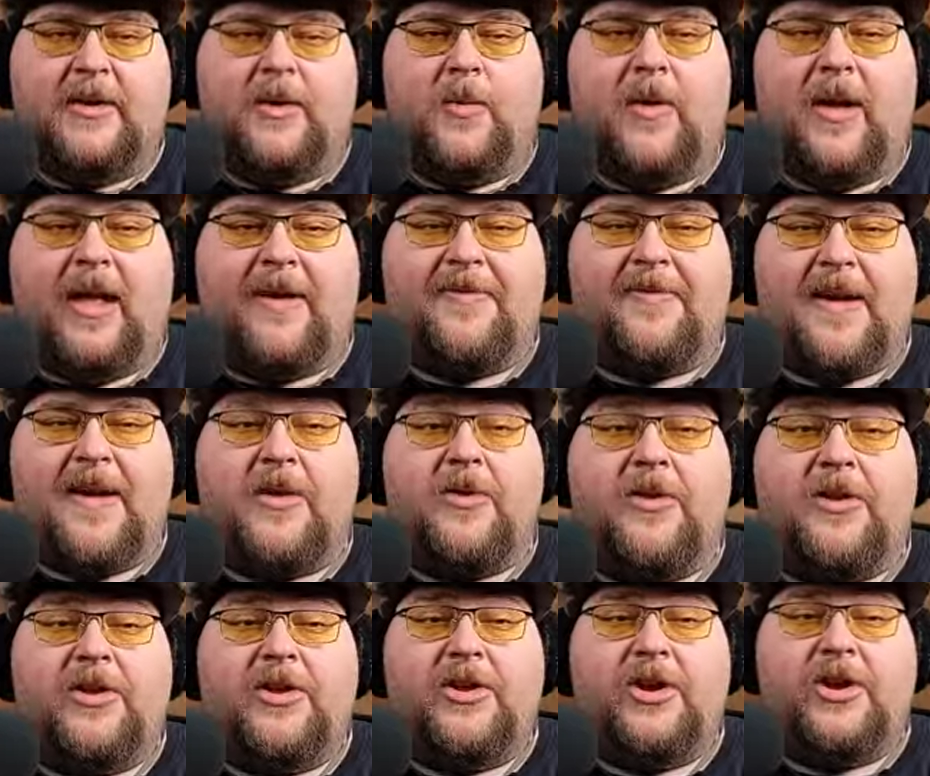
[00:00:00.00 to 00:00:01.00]
well, I
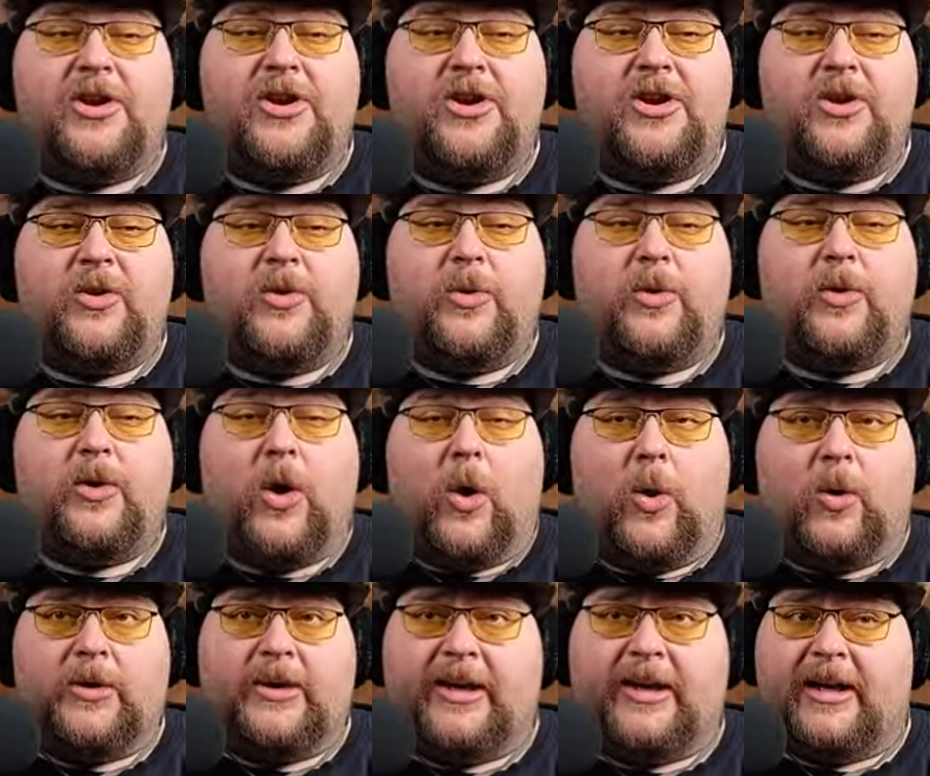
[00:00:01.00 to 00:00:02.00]
found the new
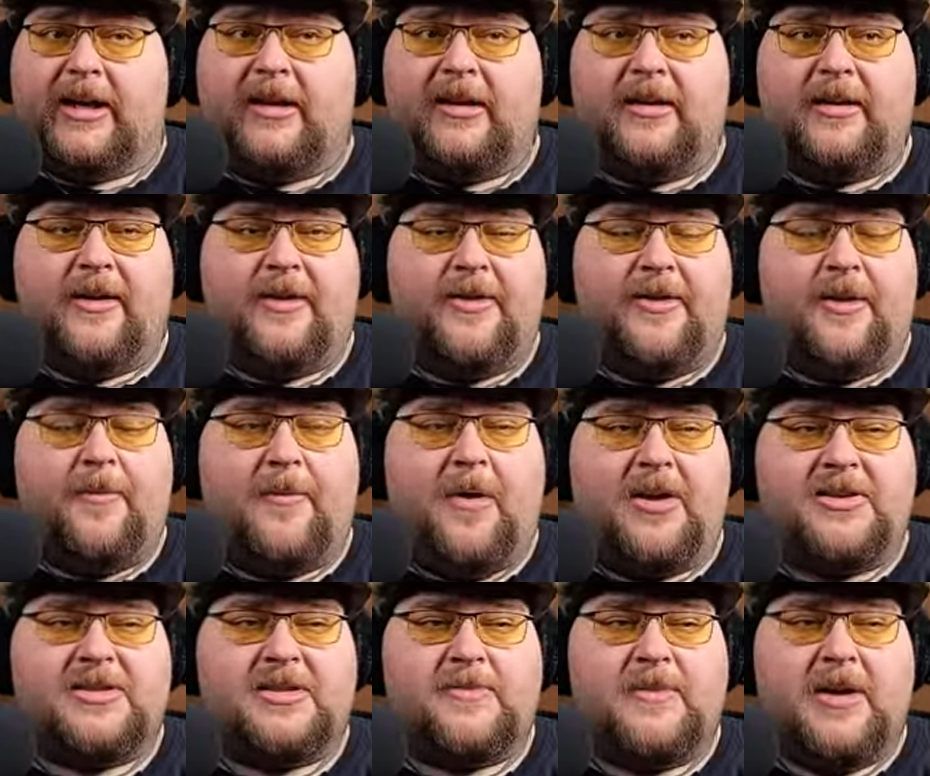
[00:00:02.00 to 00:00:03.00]
Goldie, the
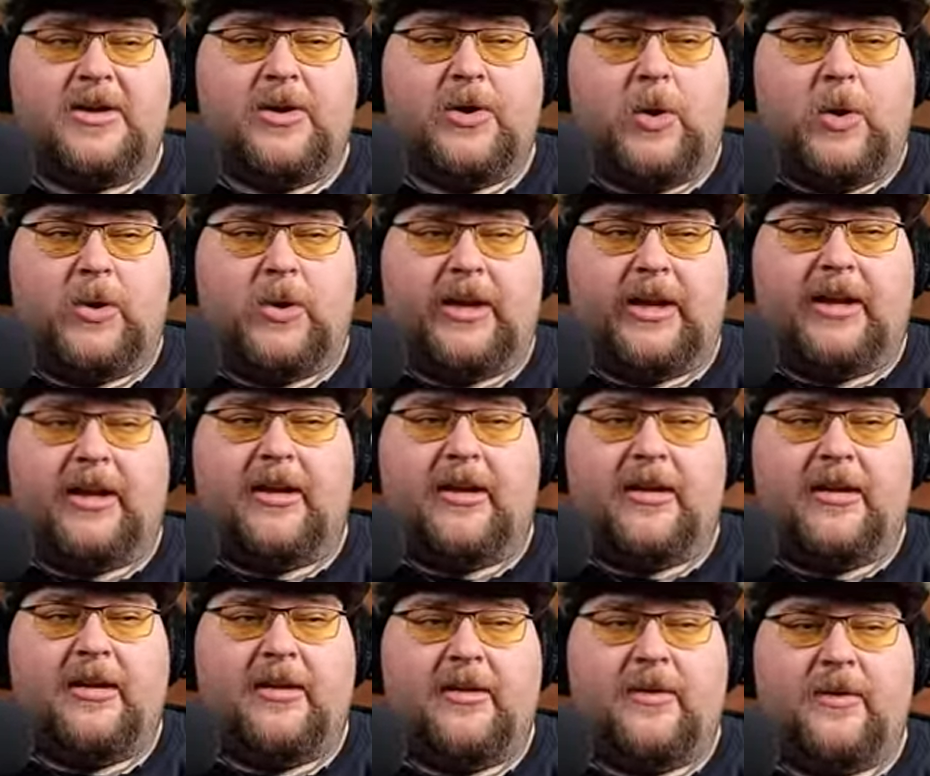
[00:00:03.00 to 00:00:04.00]
Monster Mutt Goldie,
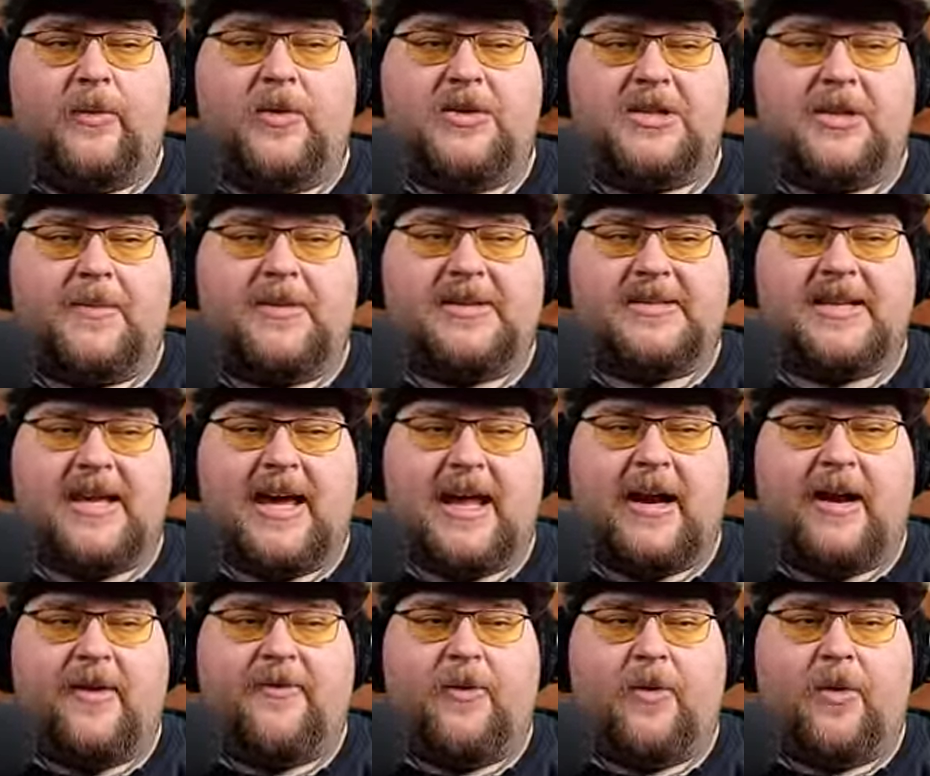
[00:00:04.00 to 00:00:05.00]
which I'm
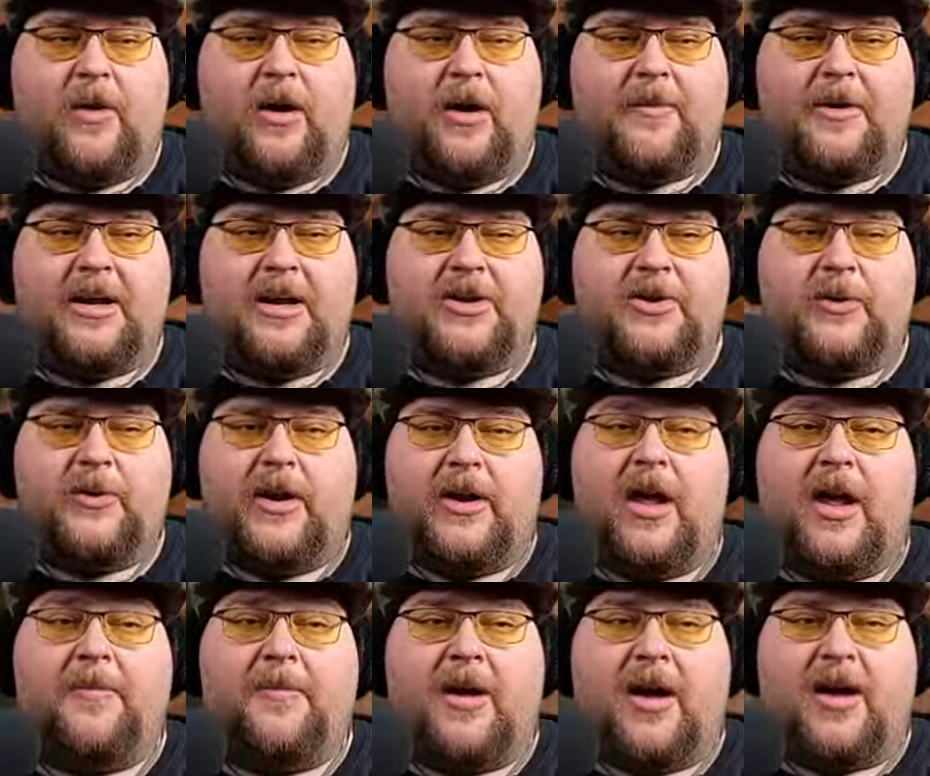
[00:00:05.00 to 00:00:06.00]
excited for. I'm going to do an
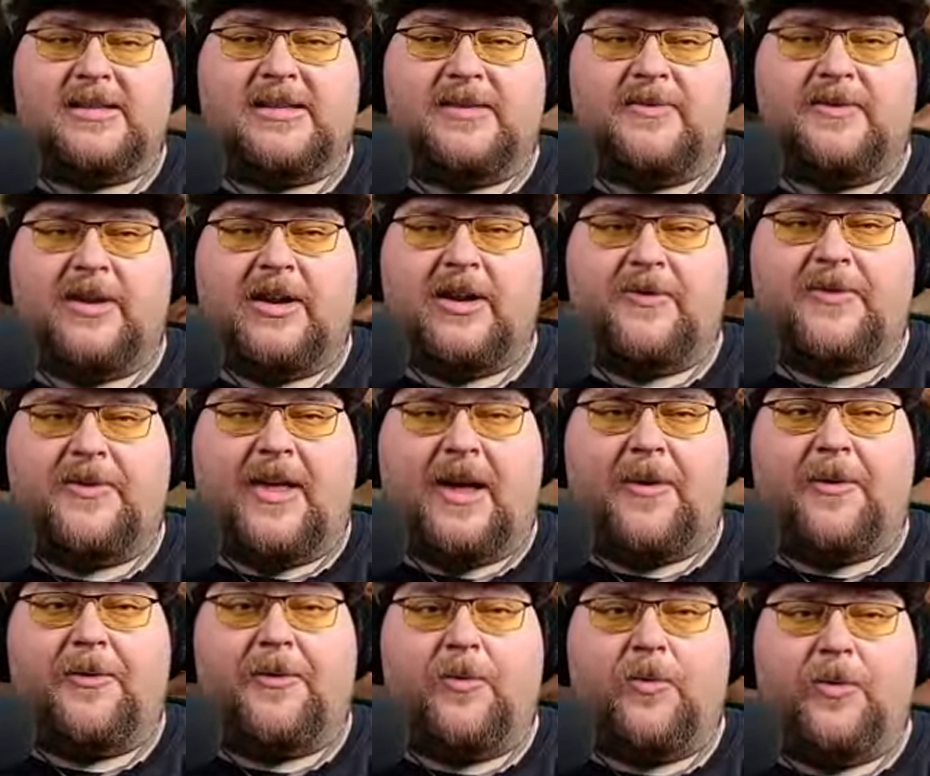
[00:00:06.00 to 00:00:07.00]
unboxing video for
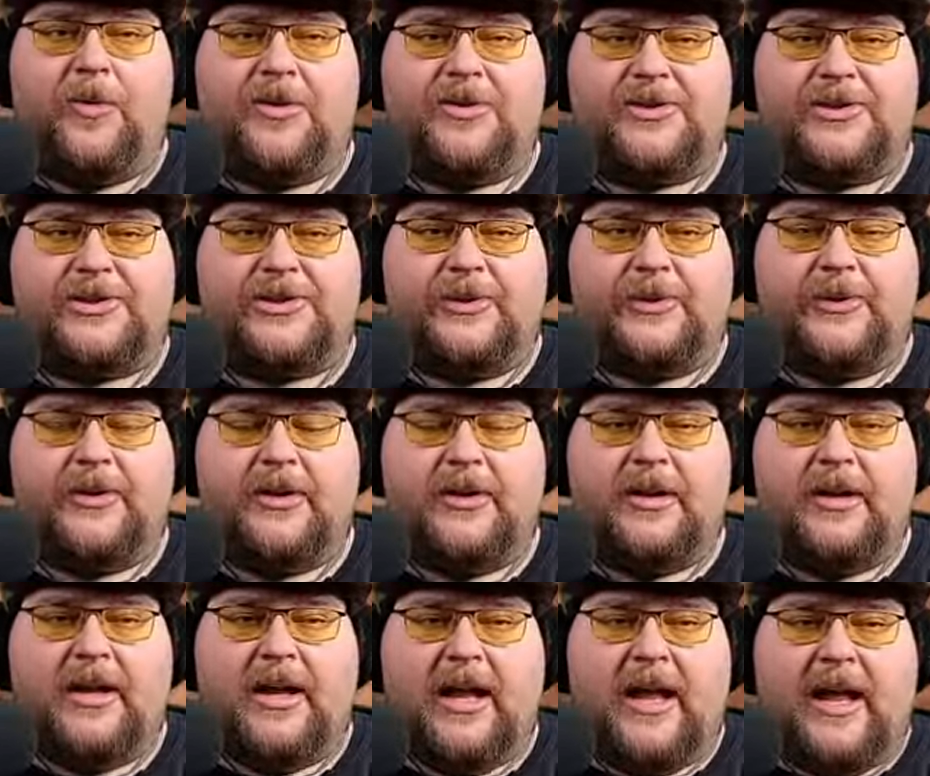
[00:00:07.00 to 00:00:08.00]
that one real soon.
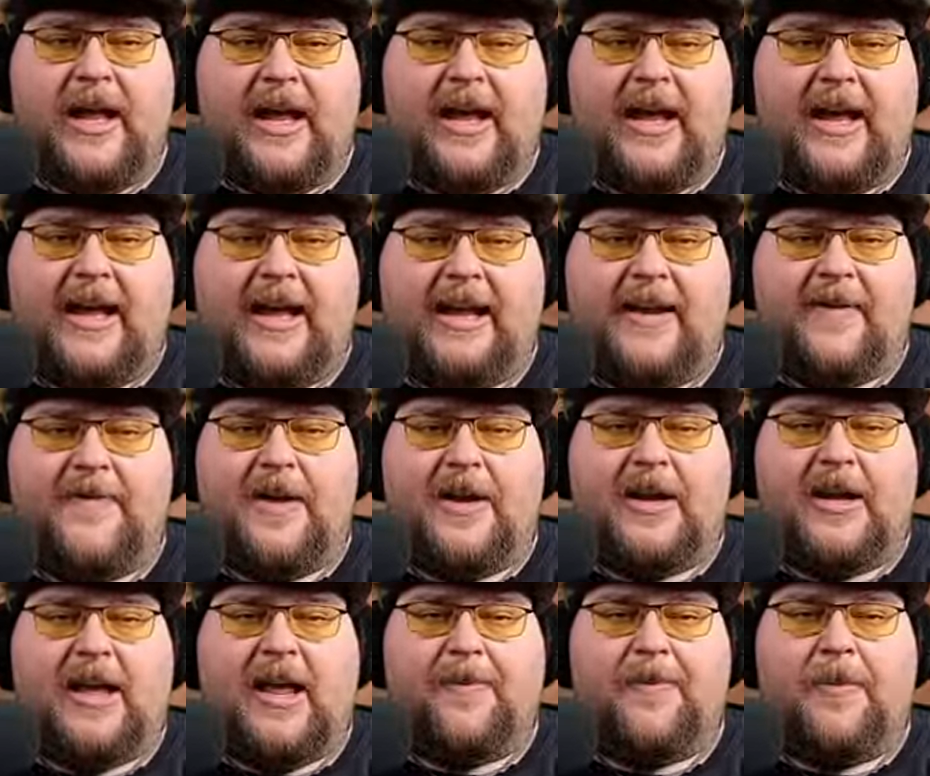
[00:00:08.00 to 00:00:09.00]
And I found
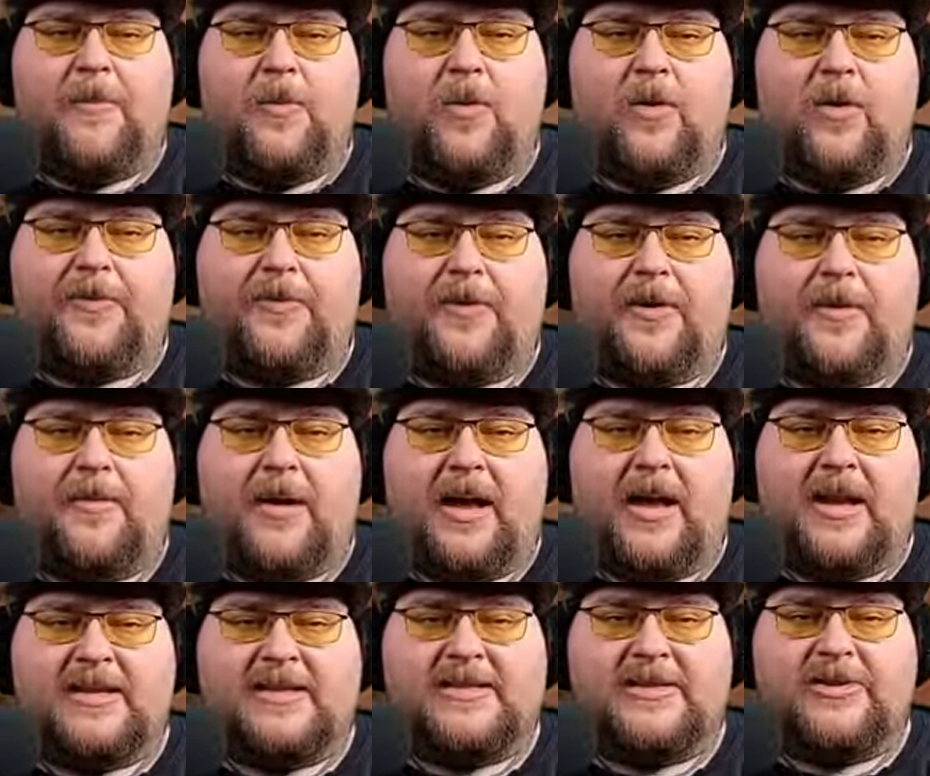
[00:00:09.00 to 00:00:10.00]
a couple more from
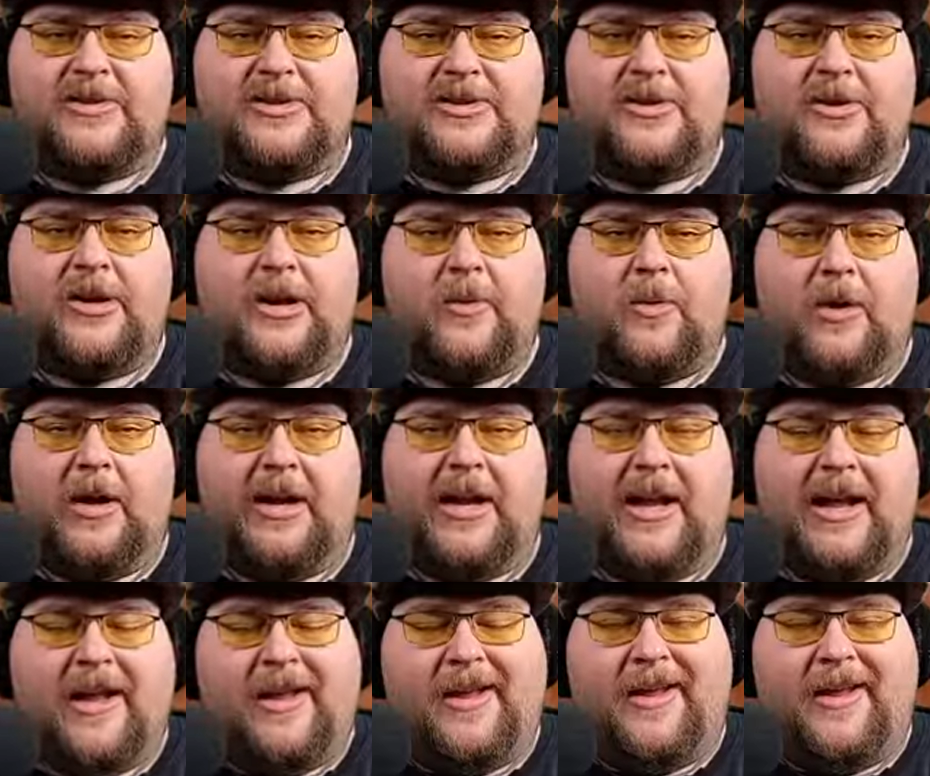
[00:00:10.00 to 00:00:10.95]
Series 31.